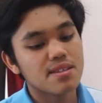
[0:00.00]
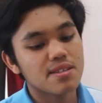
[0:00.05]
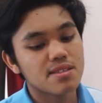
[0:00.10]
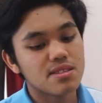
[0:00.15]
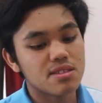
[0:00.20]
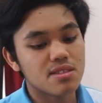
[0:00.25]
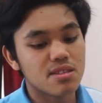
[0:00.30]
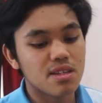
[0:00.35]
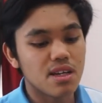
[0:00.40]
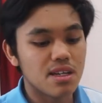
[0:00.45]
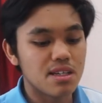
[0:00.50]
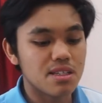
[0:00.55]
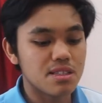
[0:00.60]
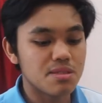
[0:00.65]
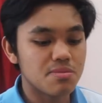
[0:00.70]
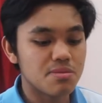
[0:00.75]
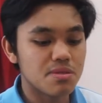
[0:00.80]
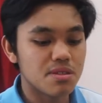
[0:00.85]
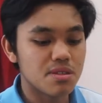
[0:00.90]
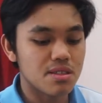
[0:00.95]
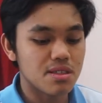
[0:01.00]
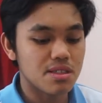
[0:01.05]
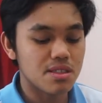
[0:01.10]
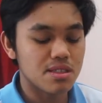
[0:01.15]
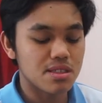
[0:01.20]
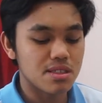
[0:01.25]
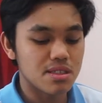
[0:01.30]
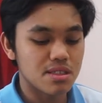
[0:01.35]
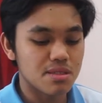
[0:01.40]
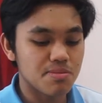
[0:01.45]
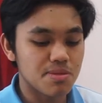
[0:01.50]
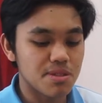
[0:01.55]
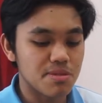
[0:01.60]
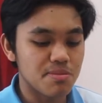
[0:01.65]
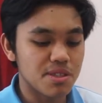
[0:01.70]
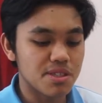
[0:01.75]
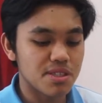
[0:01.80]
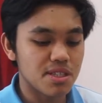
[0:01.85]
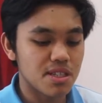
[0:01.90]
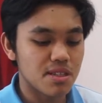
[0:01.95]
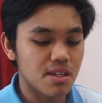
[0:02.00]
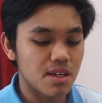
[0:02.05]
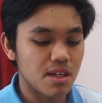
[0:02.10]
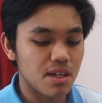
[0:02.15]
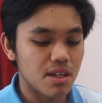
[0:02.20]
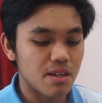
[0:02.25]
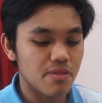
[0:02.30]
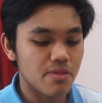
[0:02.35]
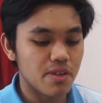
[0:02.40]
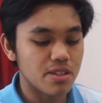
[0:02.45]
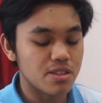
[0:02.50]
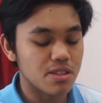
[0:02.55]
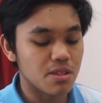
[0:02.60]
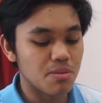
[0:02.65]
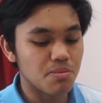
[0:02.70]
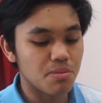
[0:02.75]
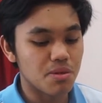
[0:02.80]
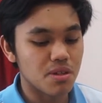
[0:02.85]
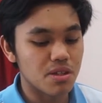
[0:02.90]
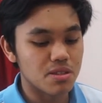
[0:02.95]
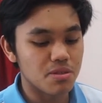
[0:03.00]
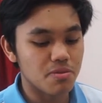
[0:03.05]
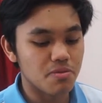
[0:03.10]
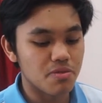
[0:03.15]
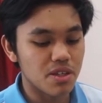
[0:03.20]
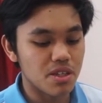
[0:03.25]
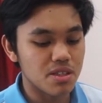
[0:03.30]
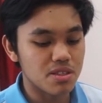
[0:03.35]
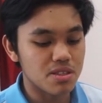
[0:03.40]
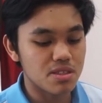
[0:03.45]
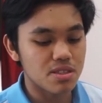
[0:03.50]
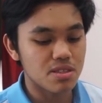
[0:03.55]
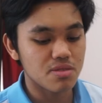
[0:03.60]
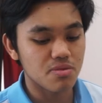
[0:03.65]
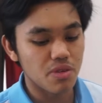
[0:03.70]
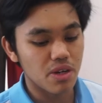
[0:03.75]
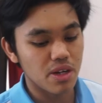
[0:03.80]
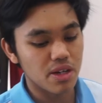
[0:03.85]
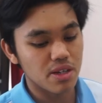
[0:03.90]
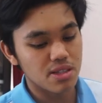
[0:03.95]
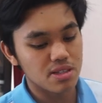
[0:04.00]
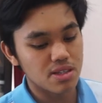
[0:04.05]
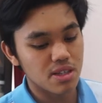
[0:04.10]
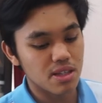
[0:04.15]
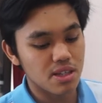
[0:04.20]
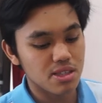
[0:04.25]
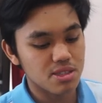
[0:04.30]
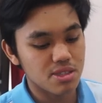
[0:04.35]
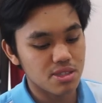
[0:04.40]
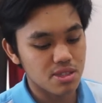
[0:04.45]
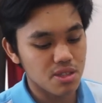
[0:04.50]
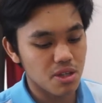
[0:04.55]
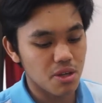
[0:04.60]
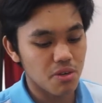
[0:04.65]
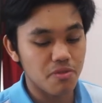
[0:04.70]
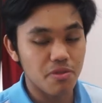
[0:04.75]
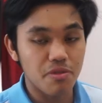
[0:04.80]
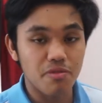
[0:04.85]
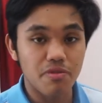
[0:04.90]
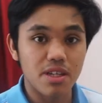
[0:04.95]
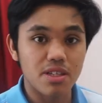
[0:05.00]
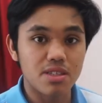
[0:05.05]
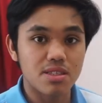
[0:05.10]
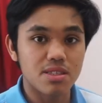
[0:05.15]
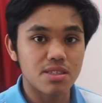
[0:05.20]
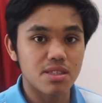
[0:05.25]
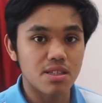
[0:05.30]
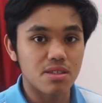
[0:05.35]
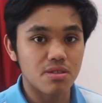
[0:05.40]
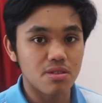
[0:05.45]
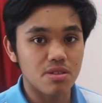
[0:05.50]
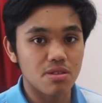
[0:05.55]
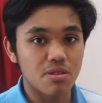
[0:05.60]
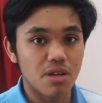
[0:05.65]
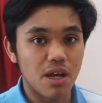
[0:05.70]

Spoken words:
So yeah, this is pretty much it. A very simple interface where there's a list of events that are going to